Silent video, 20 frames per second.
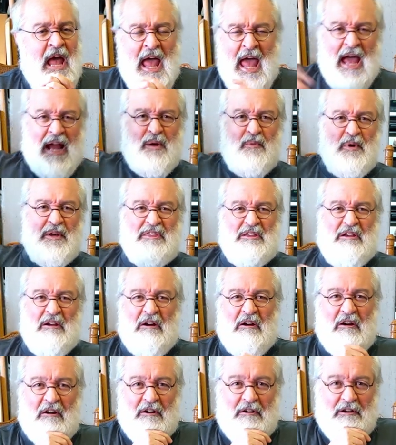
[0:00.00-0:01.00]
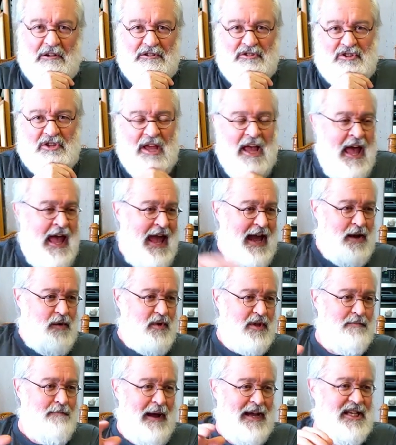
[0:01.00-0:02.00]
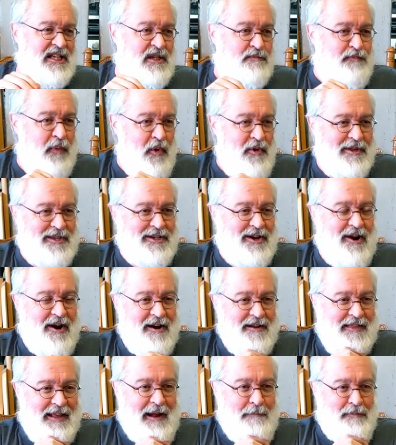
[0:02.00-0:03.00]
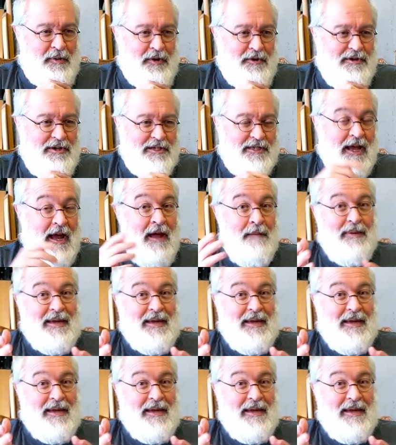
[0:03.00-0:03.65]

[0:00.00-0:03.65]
heck with girls, heck with my sports car that I purchased,